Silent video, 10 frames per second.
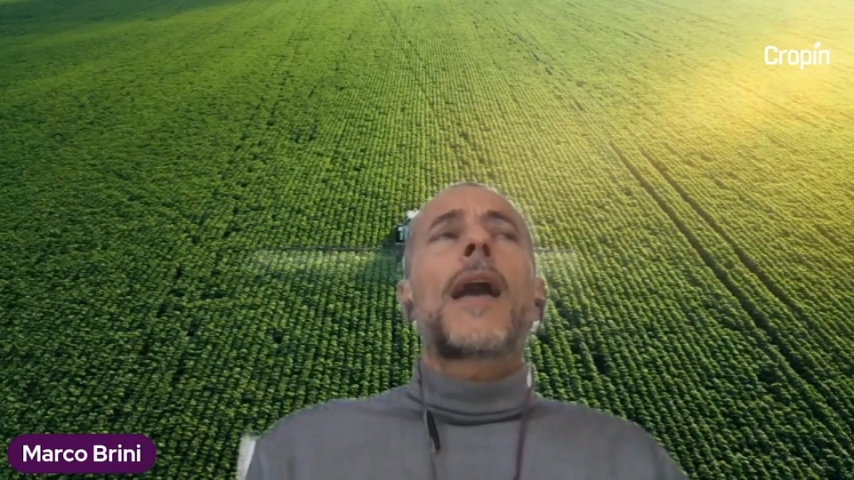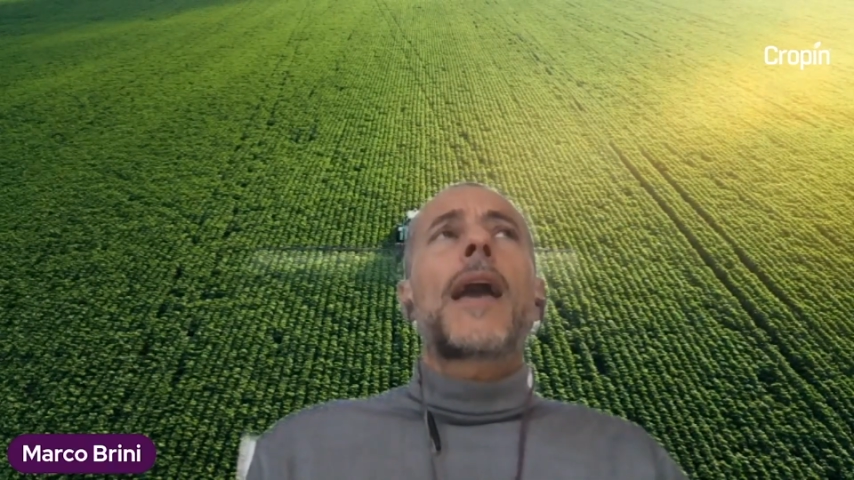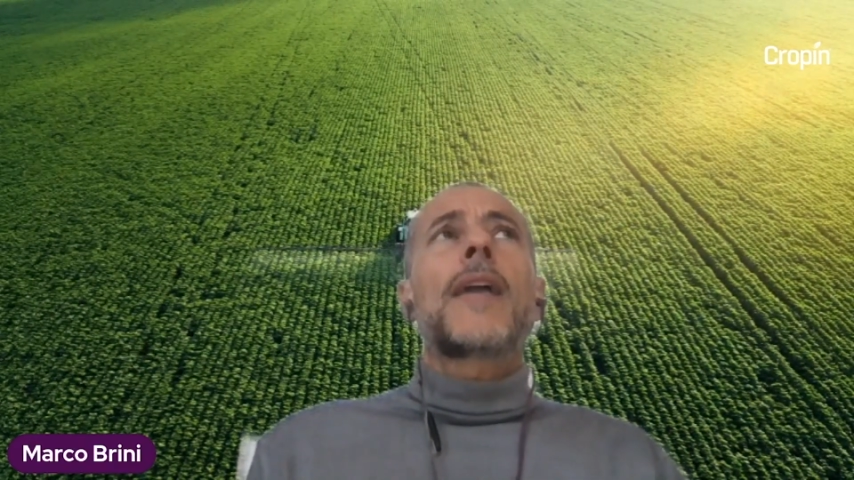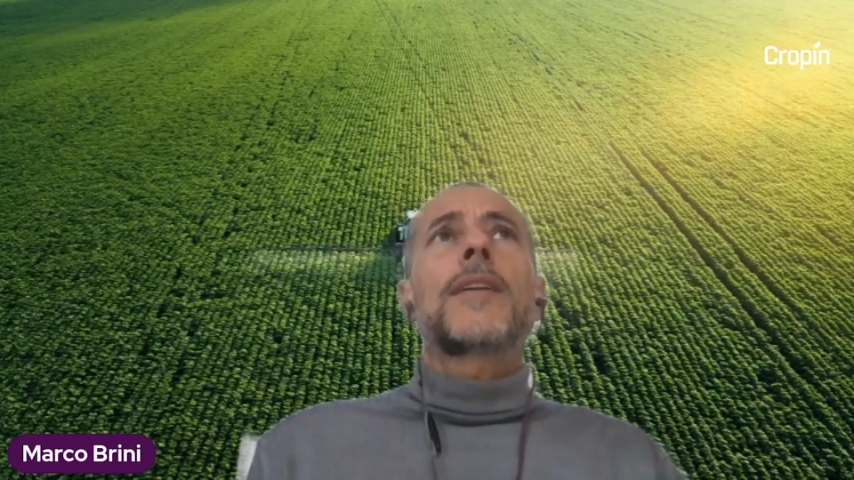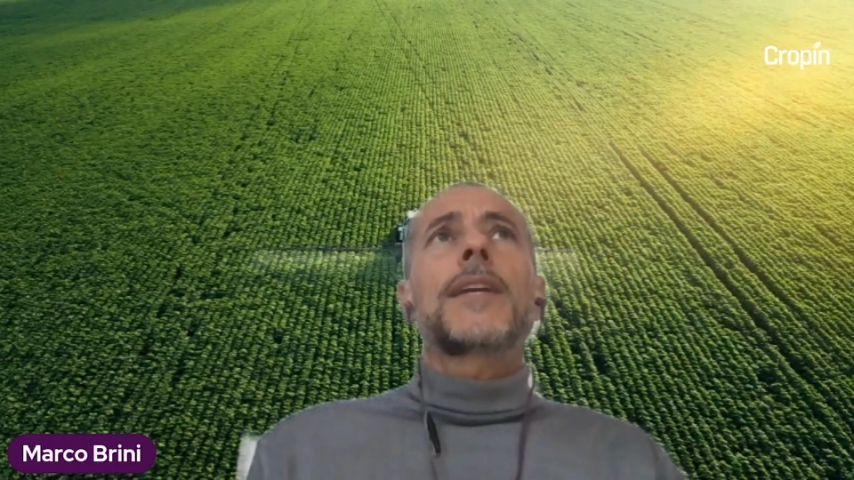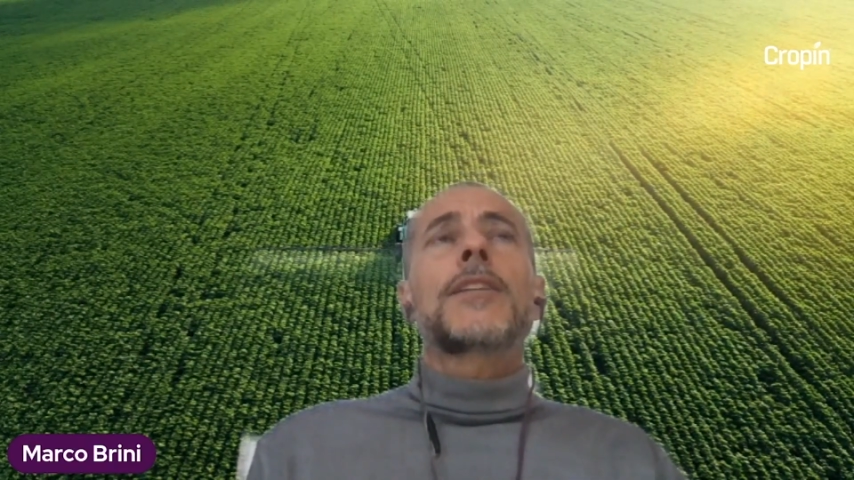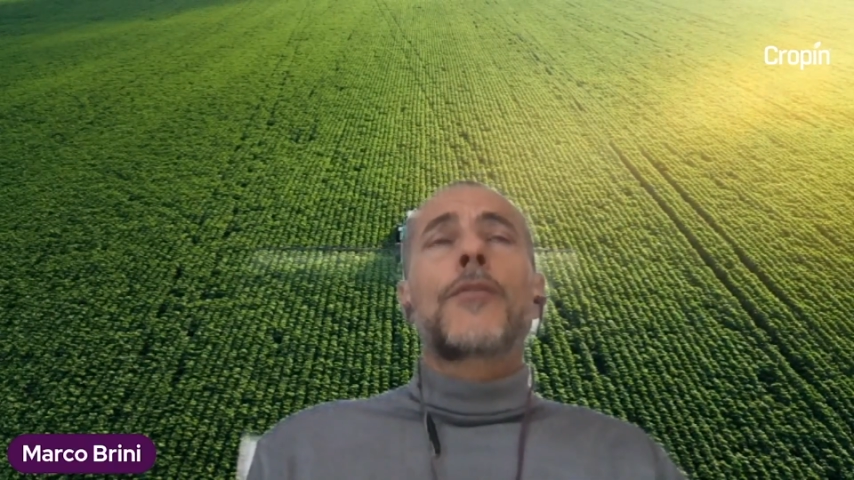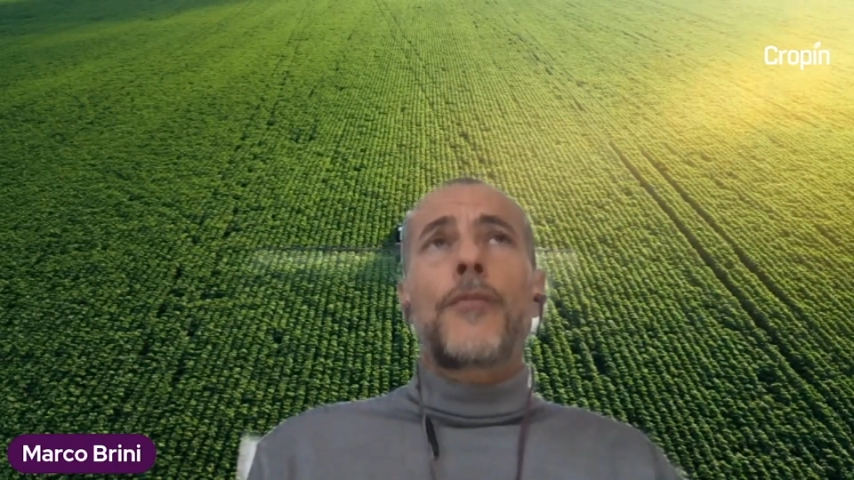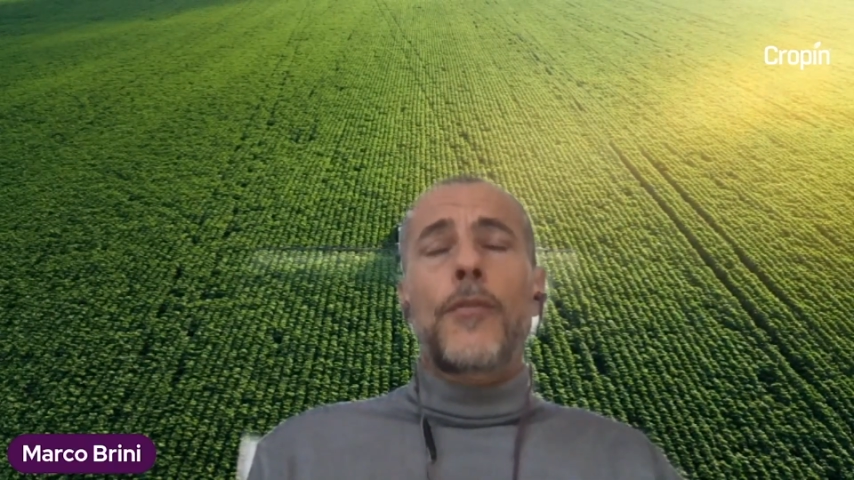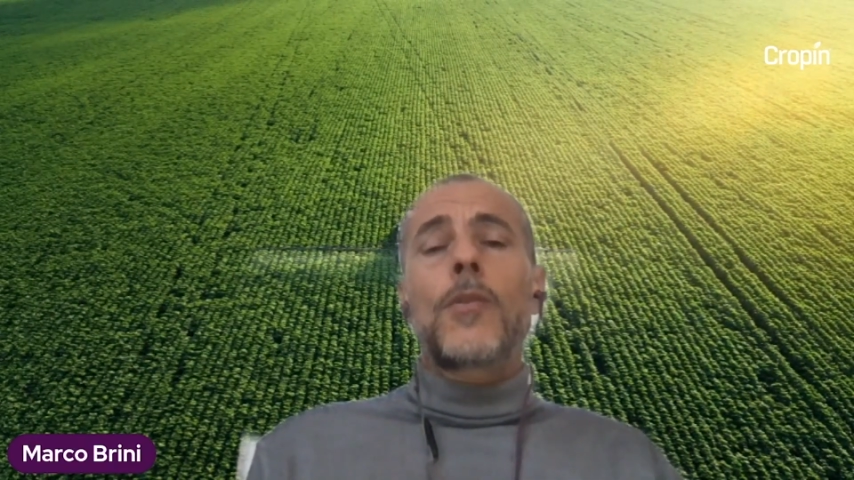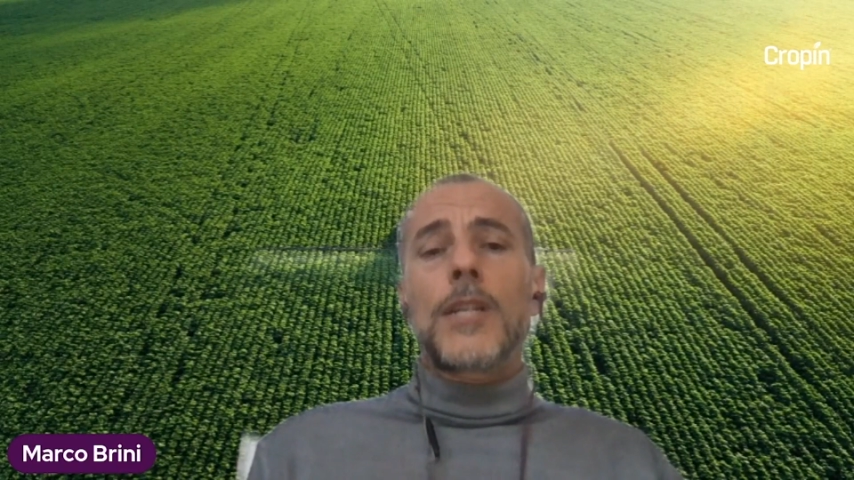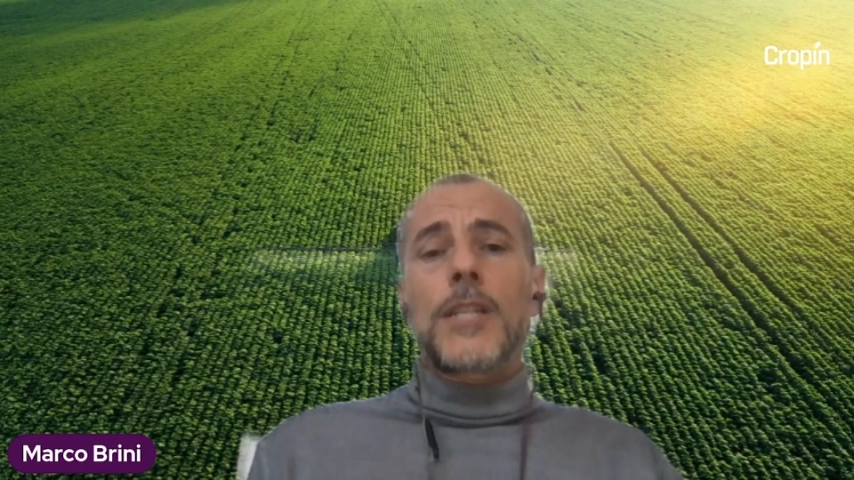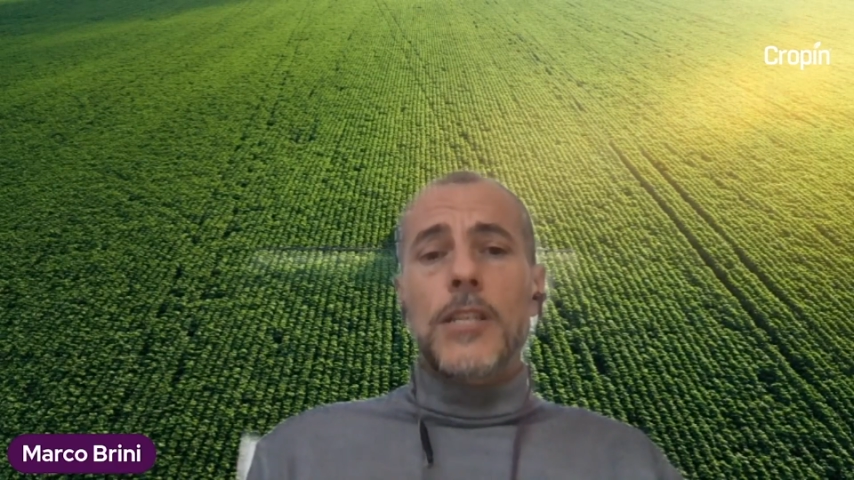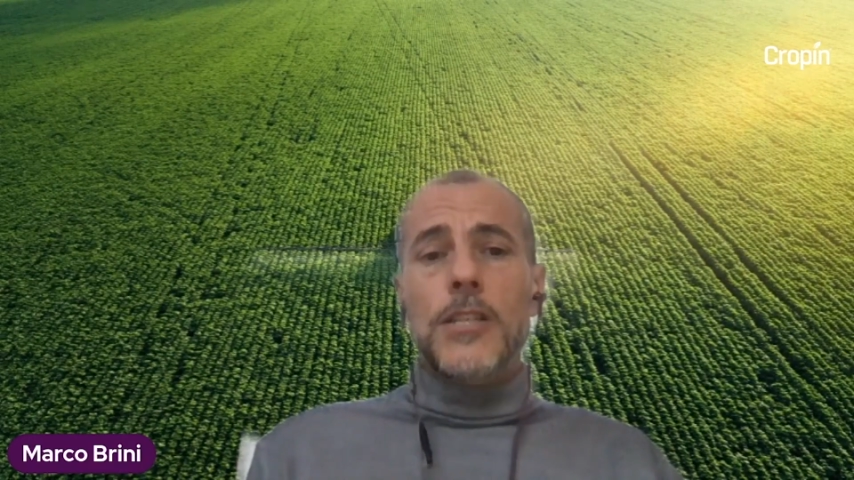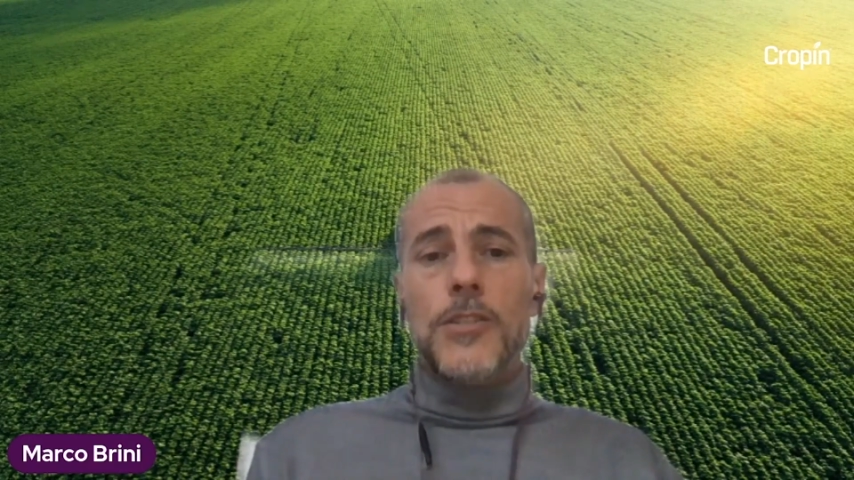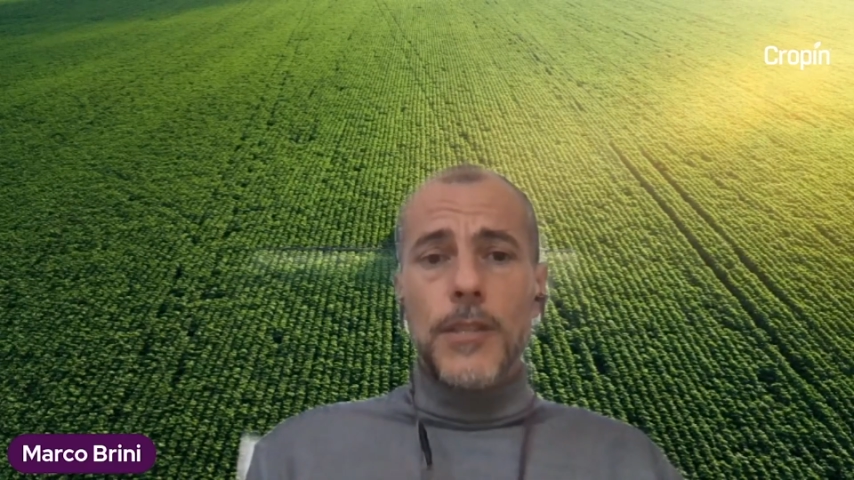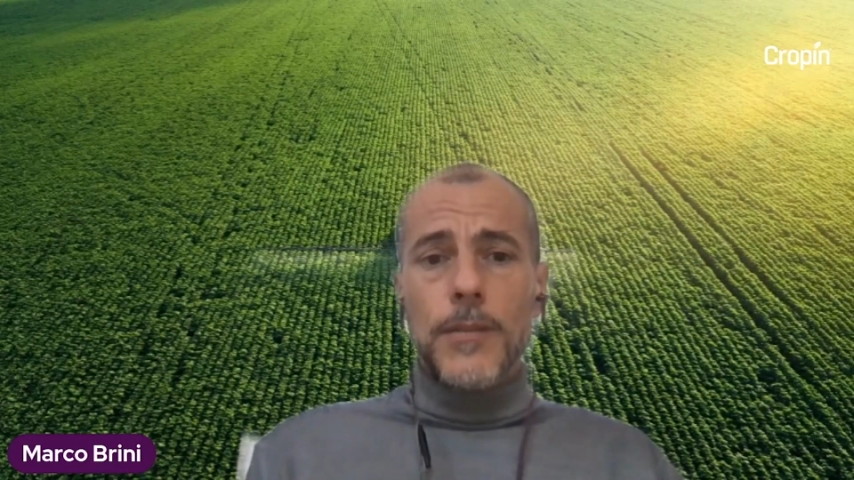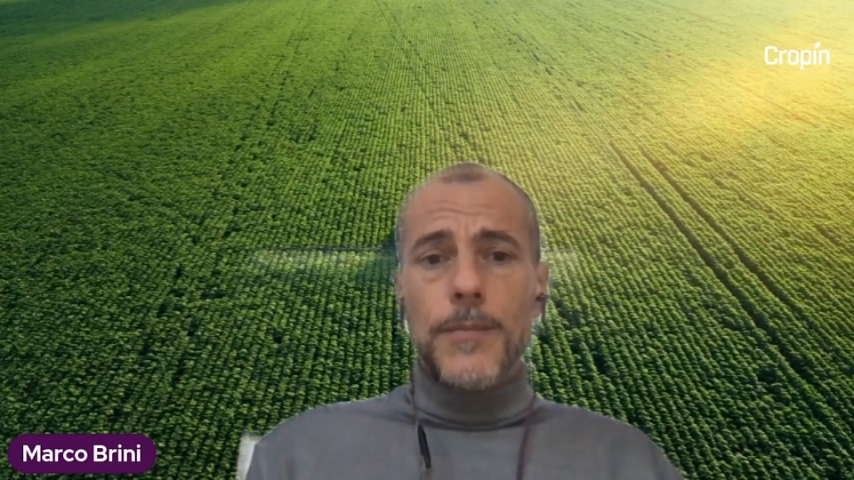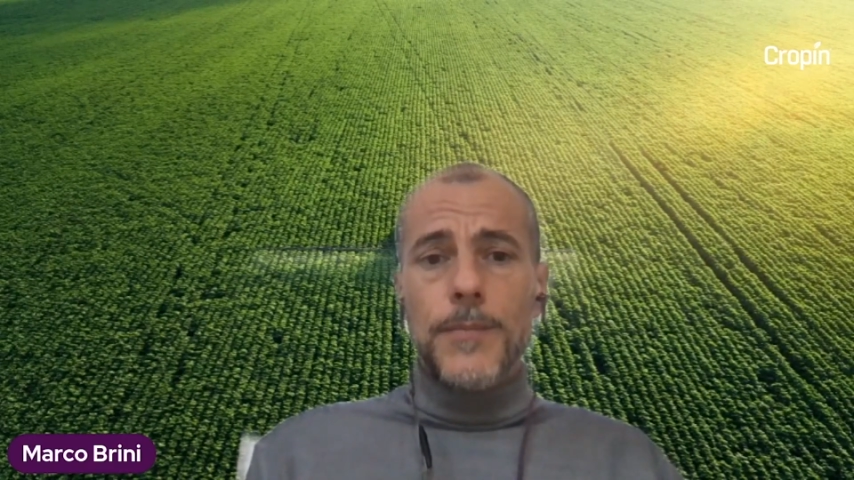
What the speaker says: having it fully digital,